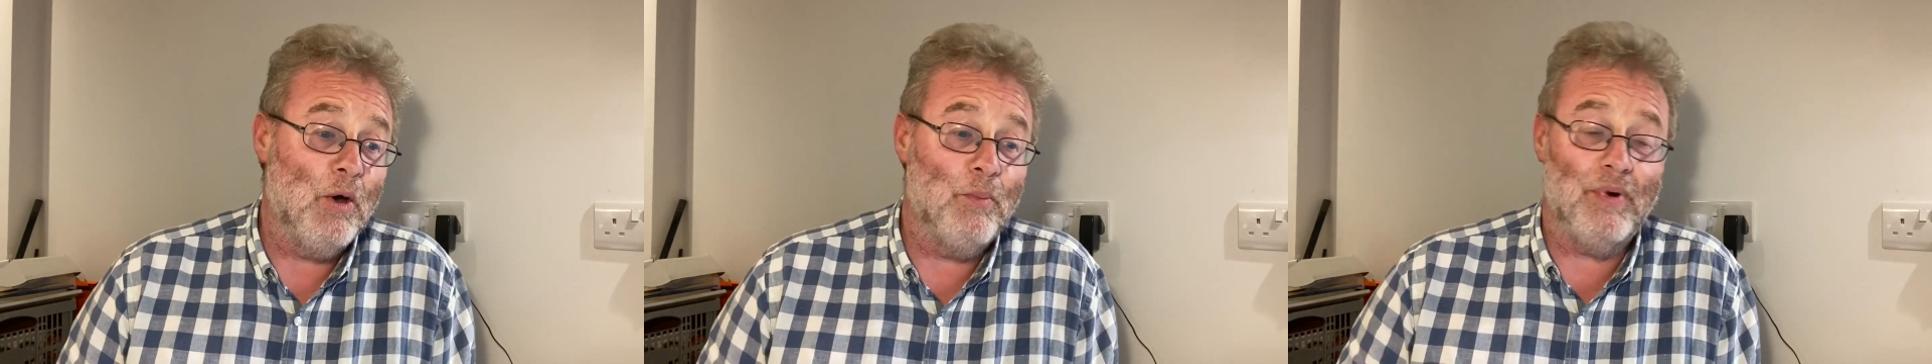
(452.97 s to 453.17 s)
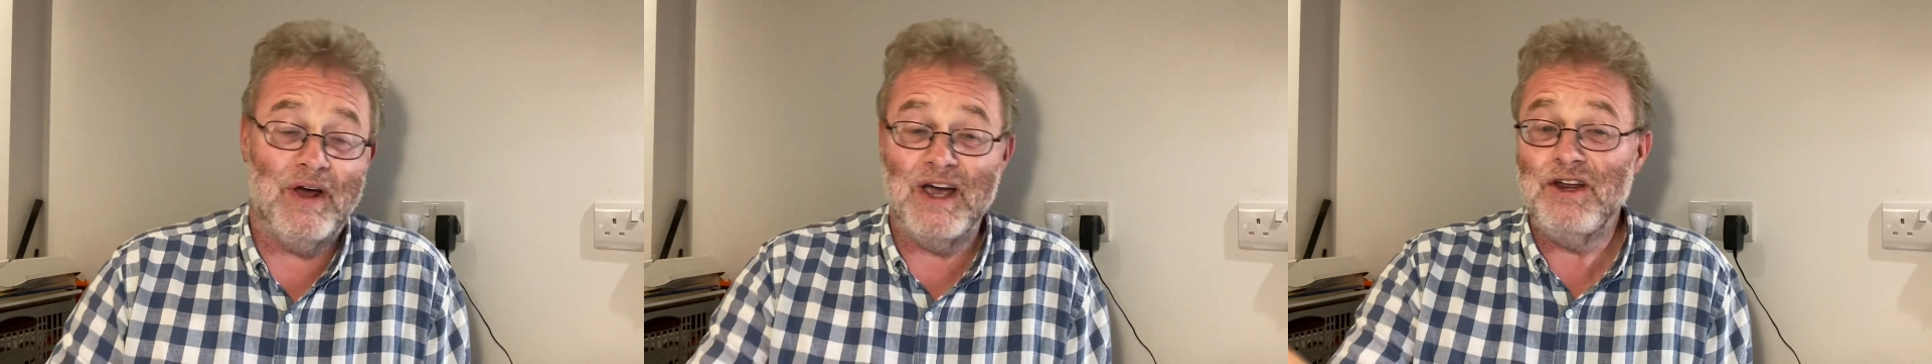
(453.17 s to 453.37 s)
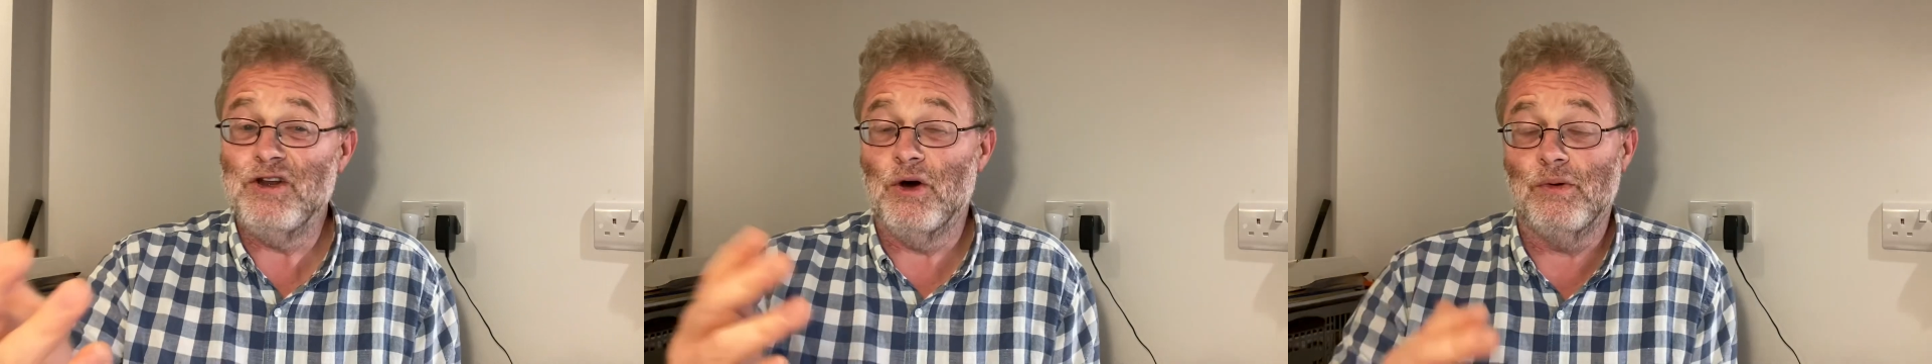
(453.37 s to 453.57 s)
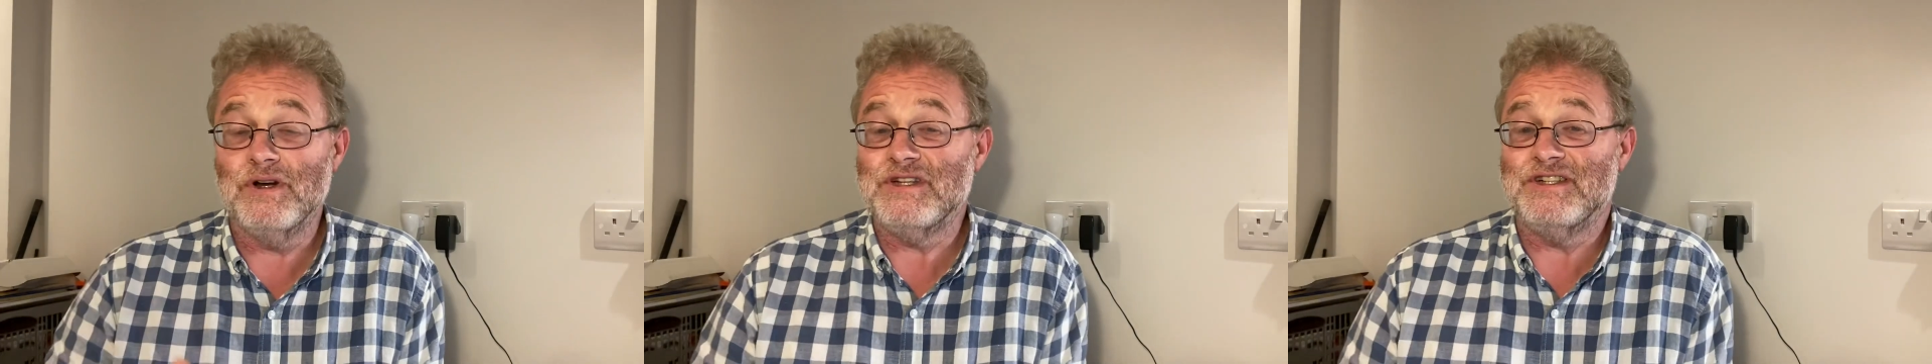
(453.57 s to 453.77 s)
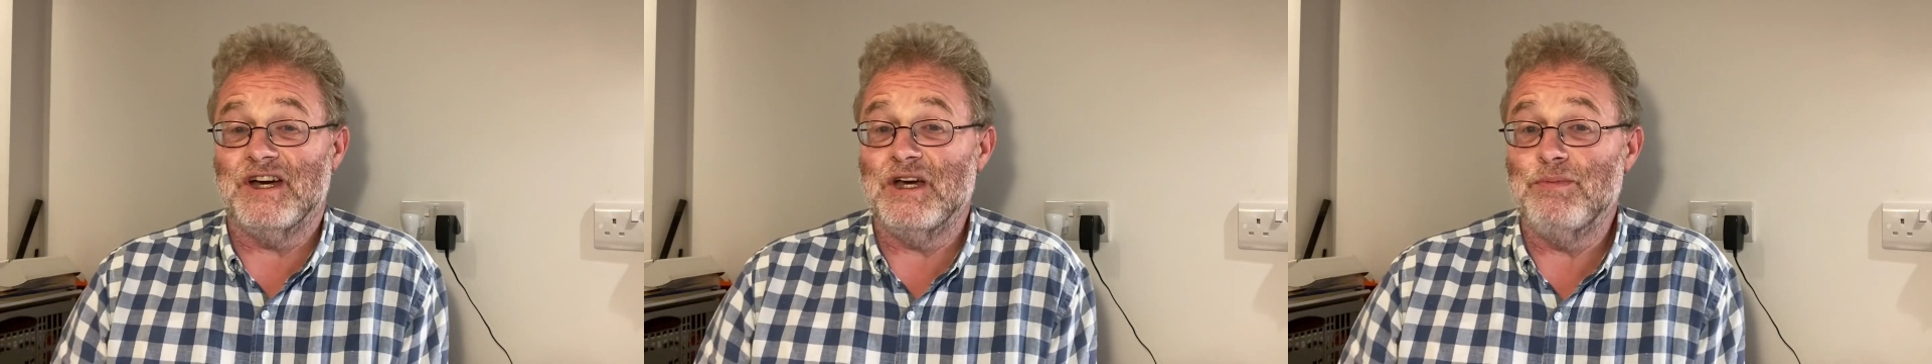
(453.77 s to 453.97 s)
But I know
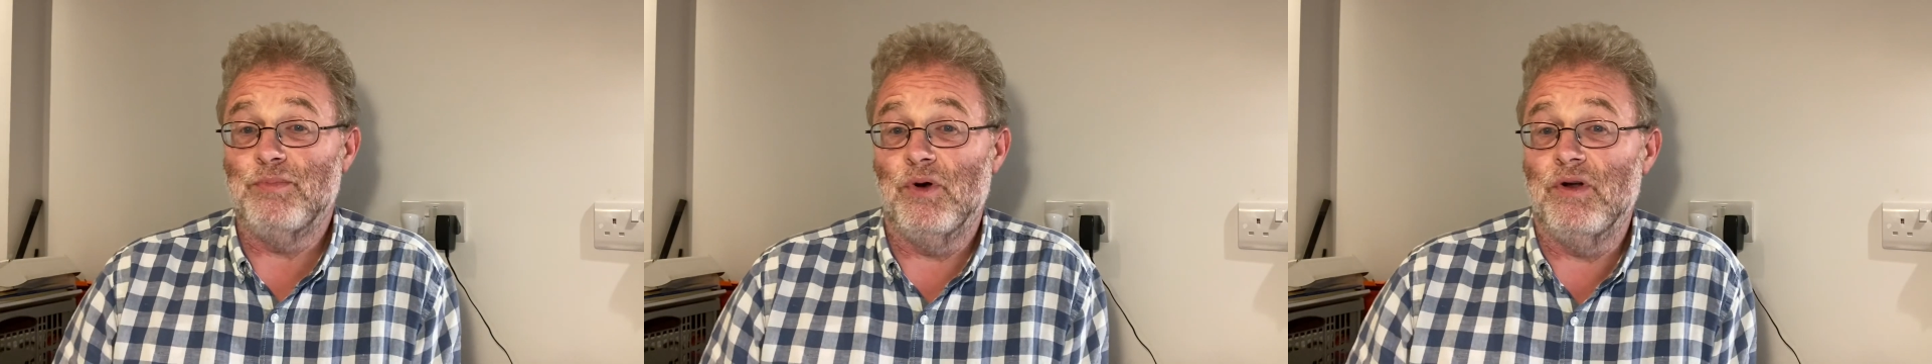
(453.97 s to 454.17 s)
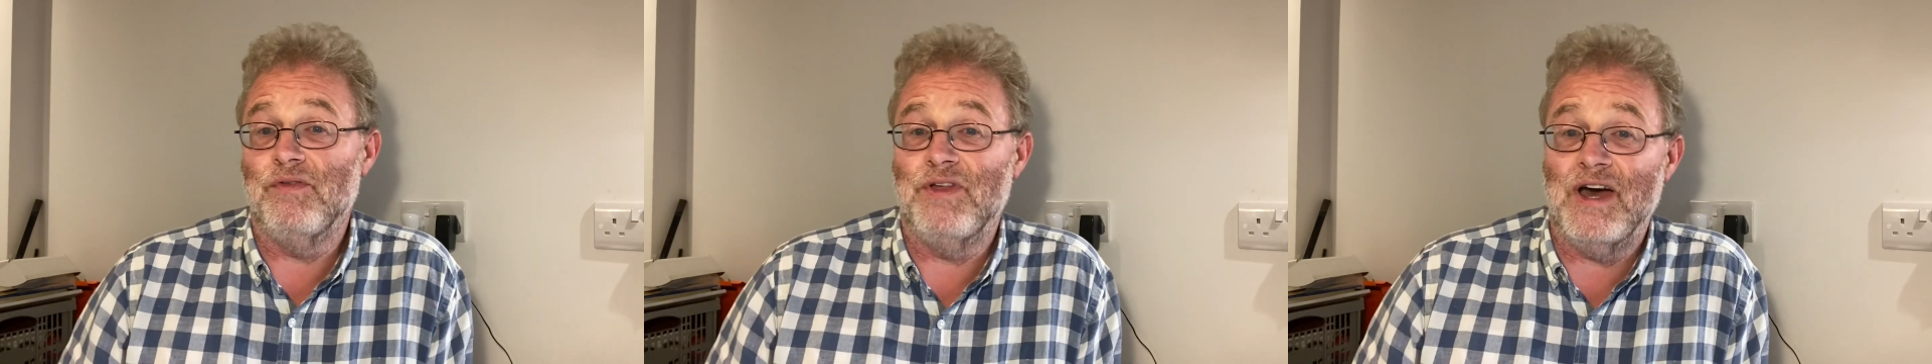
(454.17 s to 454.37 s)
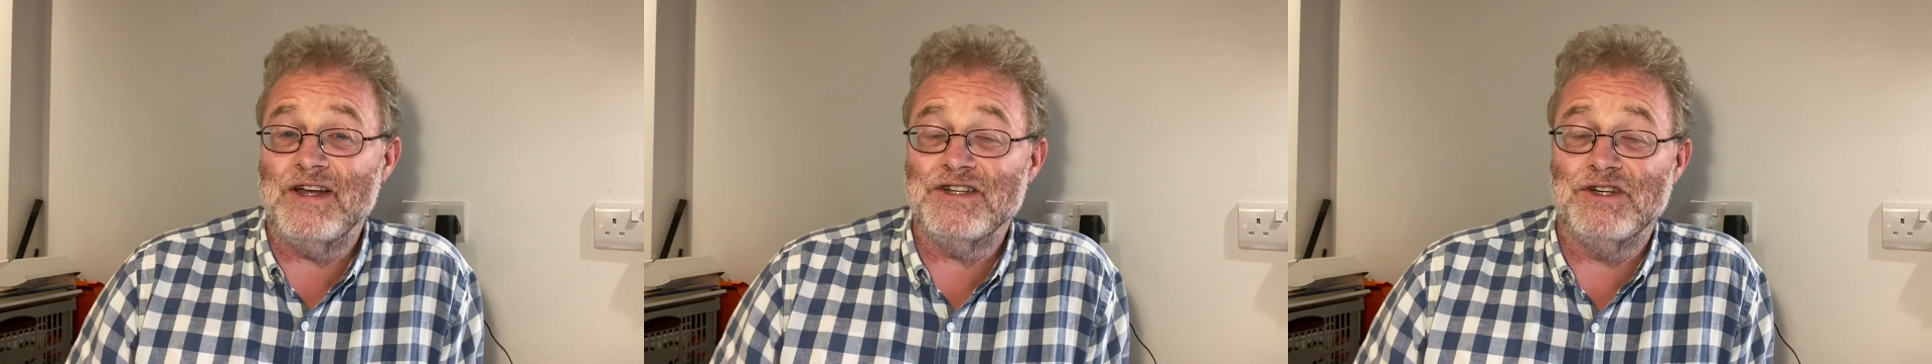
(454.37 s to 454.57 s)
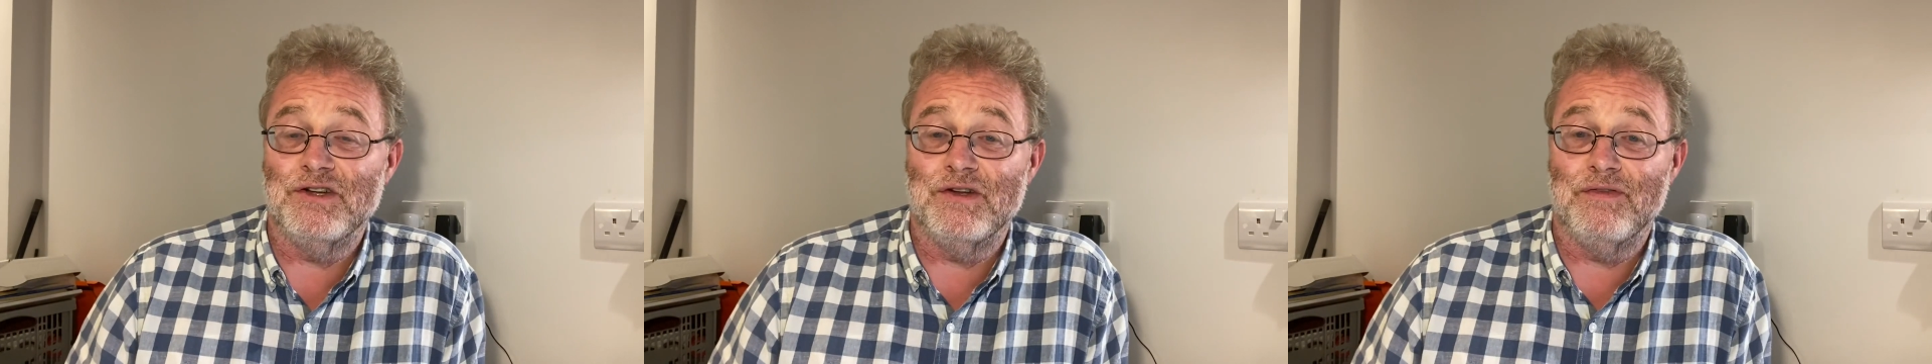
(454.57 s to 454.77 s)
a dipole of that sort